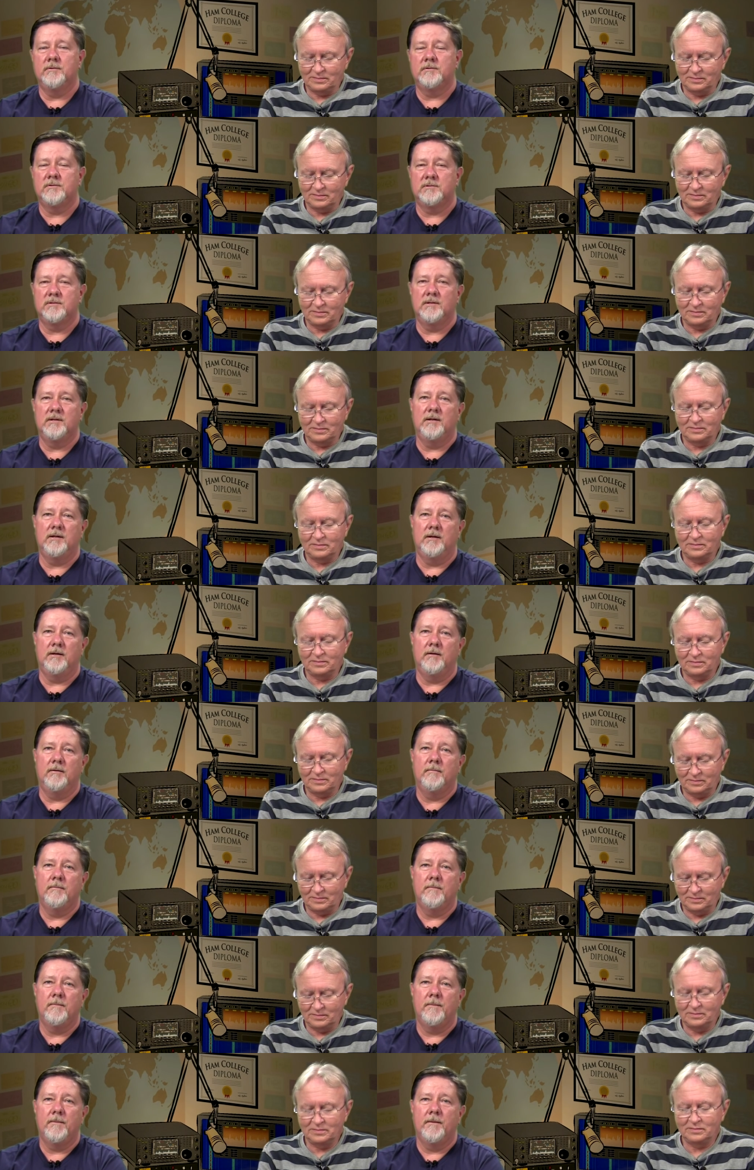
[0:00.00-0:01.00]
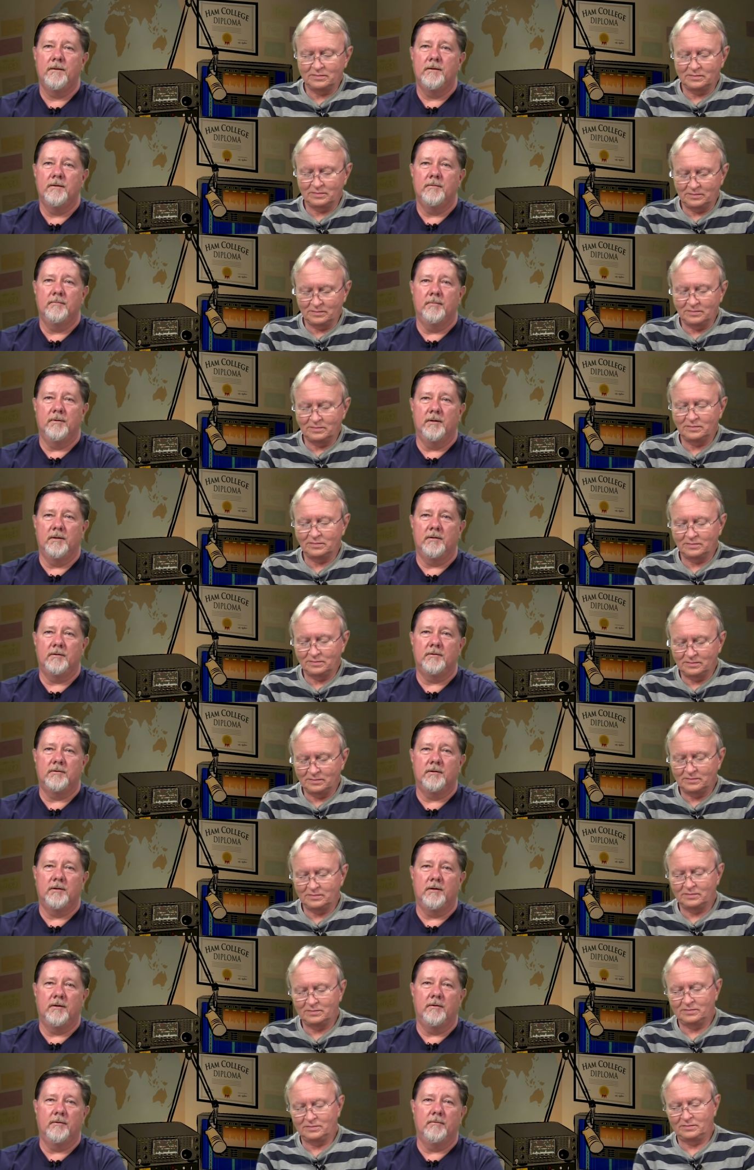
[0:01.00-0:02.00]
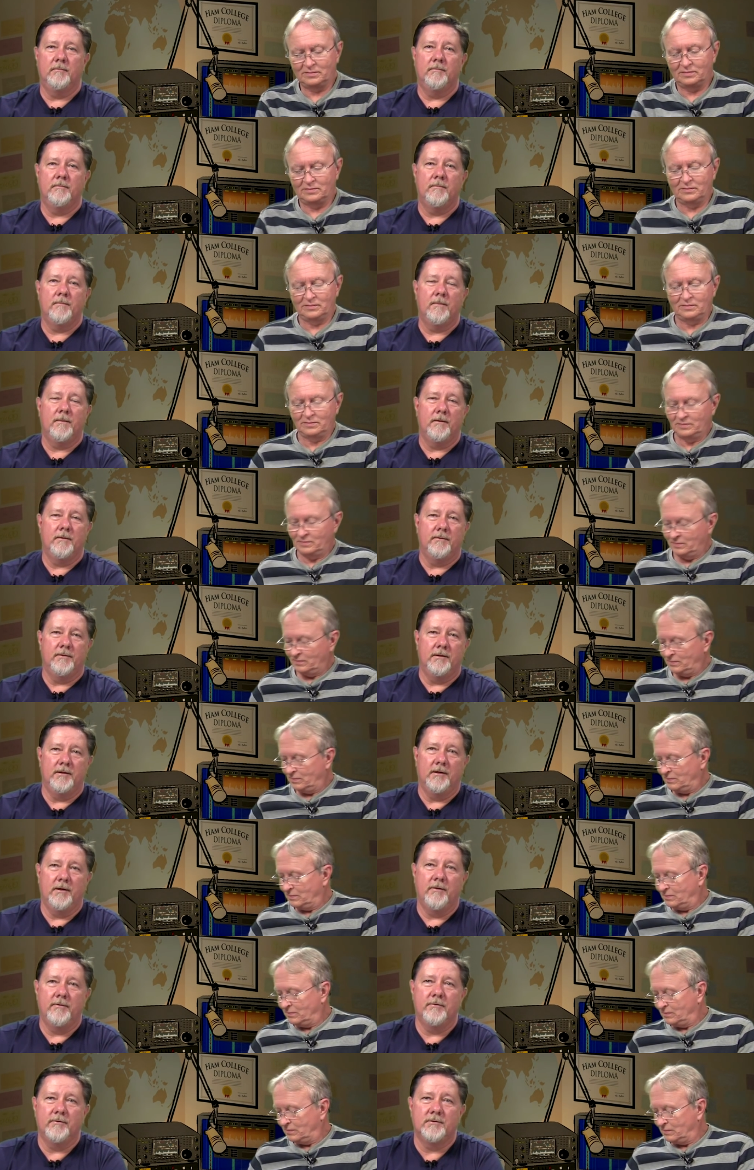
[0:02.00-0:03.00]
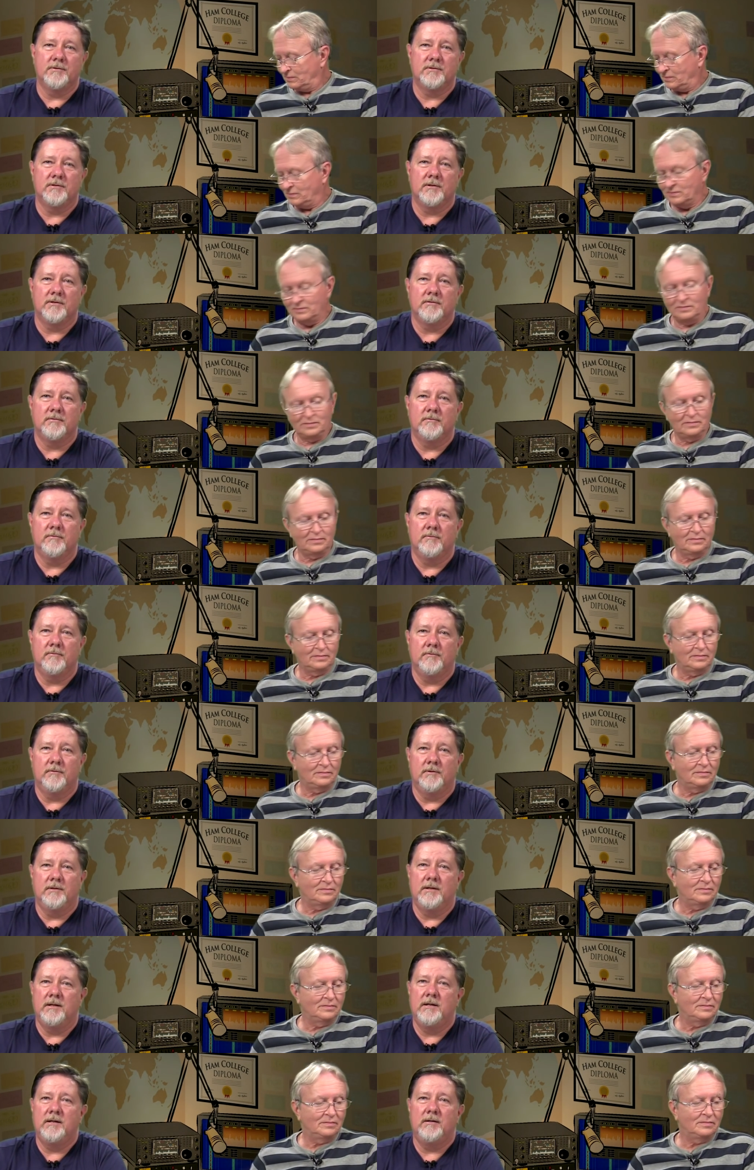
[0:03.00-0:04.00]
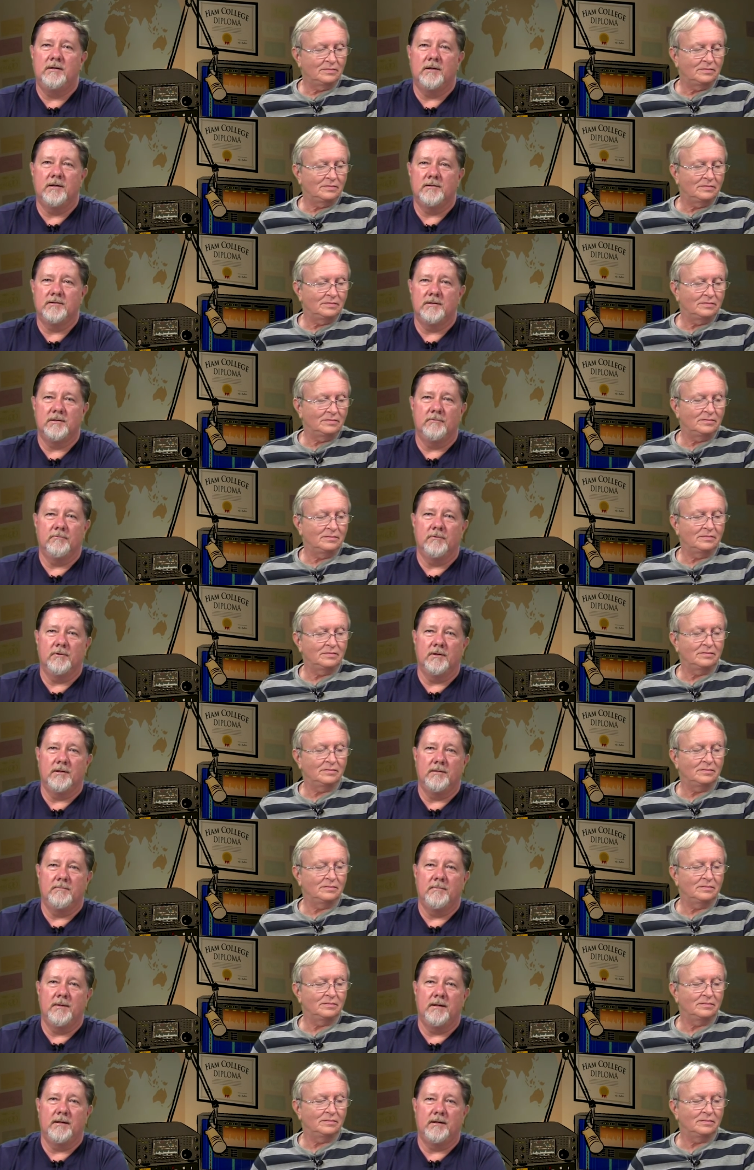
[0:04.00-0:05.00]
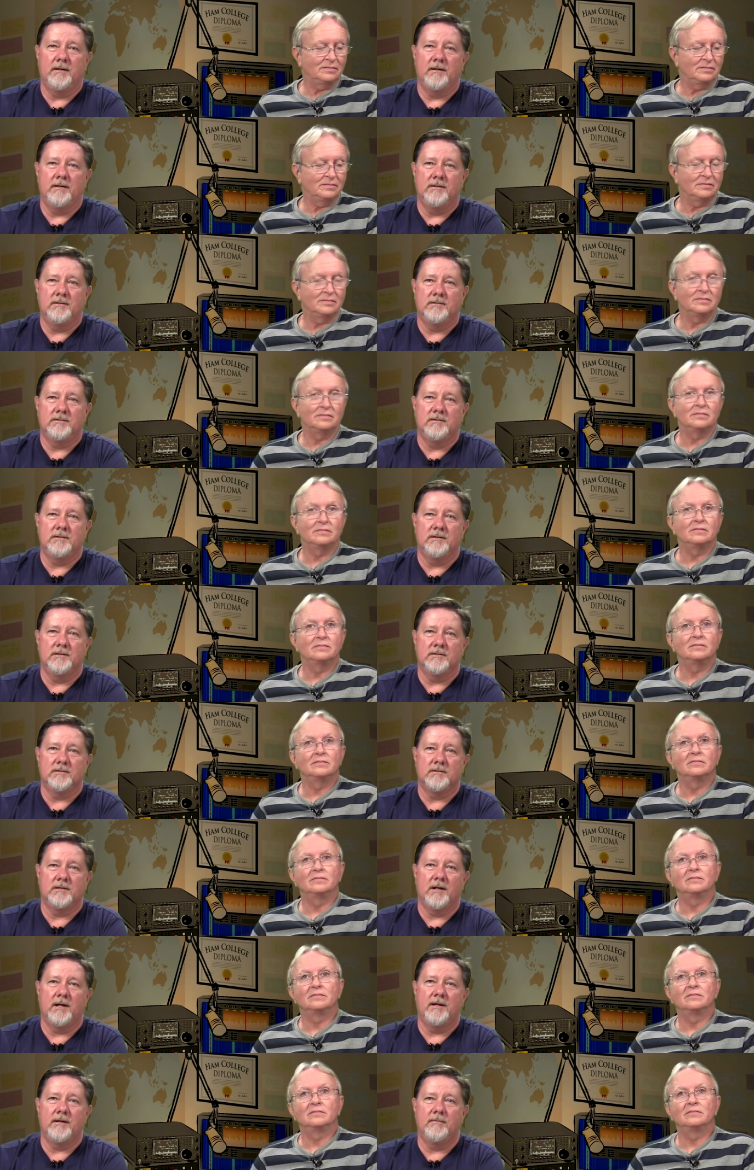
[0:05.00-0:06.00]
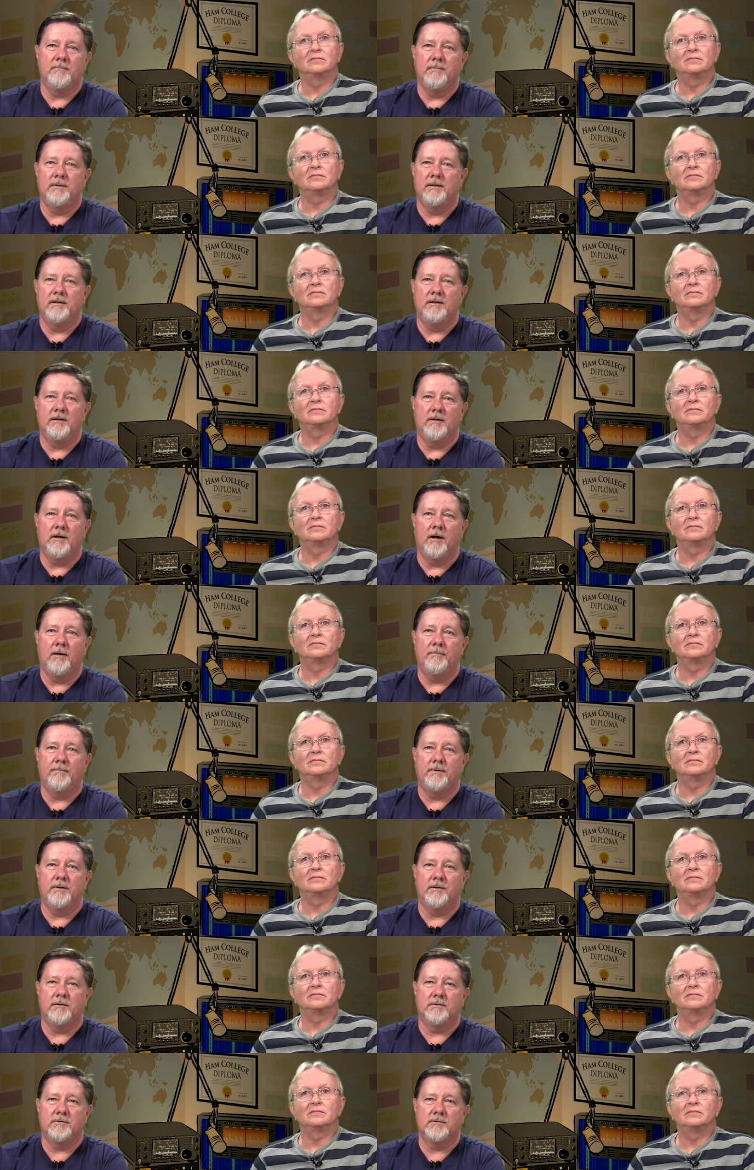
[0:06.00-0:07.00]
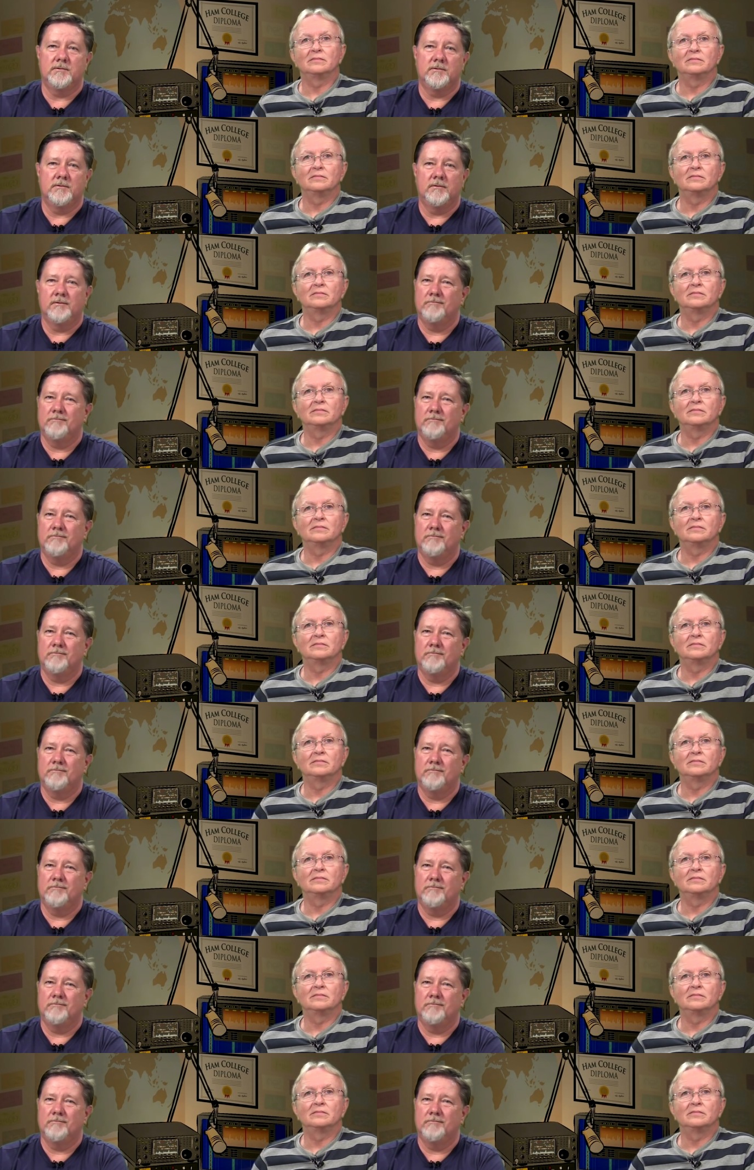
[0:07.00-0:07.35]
Speaker 1: C. But uh, the others, D doesn't really make any sense, light emitting optics.